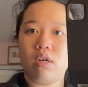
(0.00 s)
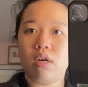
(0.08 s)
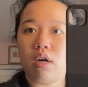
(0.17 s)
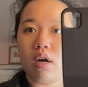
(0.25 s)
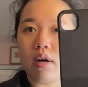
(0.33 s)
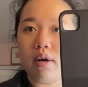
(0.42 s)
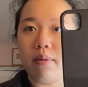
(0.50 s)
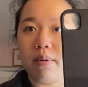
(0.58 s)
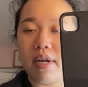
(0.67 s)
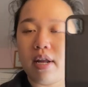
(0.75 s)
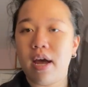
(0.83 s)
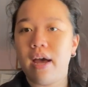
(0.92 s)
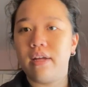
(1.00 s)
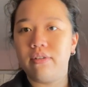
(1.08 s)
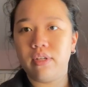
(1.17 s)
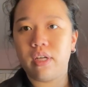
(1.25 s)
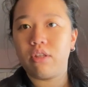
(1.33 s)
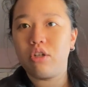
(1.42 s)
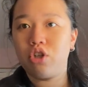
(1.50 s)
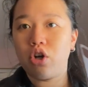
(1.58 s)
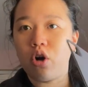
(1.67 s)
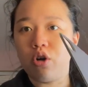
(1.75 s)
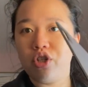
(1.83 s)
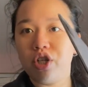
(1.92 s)
Um, and it has like the
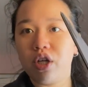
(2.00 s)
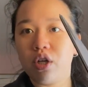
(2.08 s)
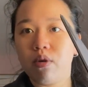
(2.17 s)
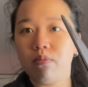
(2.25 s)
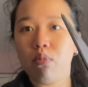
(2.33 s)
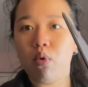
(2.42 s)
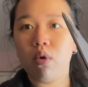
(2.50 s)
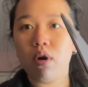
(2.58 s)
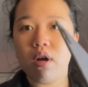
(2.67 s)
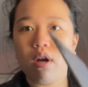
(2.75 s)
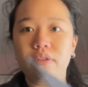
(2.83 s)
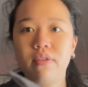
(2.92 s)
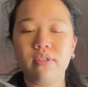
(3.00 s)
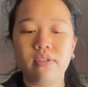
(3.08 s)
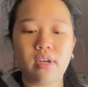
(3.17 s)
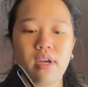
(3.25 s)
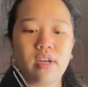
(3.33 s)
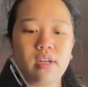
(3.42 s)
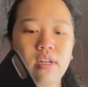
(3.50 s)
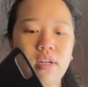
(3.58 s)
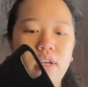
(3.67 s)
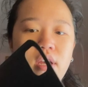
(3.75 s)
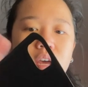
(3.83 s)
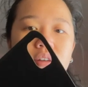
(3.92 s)
charging port on the side.
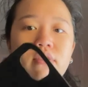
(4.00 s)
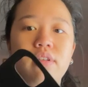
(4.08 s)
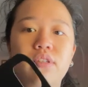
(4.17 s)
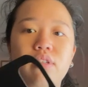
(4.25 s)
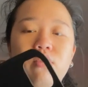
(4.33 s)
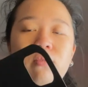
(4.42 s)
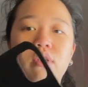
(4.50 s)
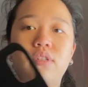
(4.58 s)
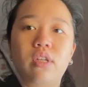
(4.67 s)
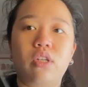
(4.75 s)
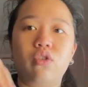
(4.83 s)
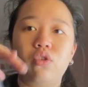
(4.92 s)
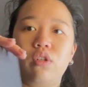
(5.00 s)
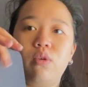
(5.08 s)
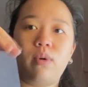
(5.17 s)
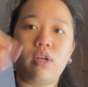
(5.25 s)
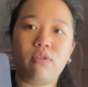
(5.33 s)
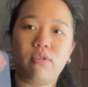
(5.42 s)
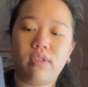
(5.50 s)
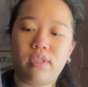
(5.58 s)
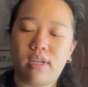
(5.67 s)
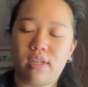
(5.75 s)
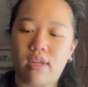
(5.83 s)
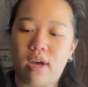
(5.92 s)
And this is essentially where you
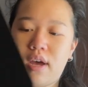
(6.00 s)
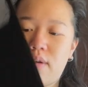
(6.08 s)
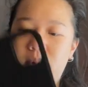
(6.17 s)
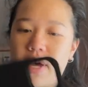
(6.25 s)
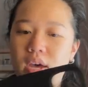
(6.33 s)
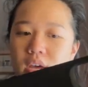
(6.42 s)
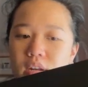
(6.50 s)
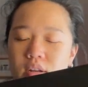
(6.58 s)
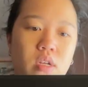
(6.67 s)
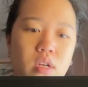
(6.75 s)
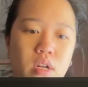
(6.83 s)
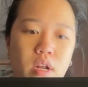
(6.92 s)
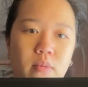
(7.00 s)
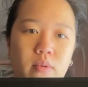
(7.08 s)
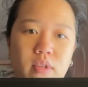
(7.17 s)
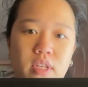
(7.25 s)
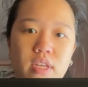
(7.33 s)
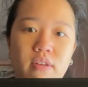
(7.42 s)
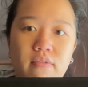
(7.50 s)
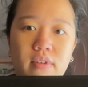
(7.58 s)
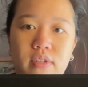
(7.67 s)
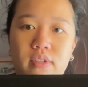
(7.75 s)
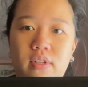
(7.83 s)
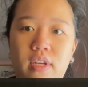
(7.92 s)
stick the iPad. And I believe
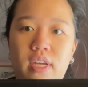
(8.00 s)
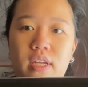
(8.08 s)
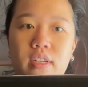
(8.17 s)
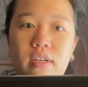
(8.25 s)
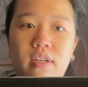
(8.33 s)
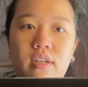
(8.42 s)
it's like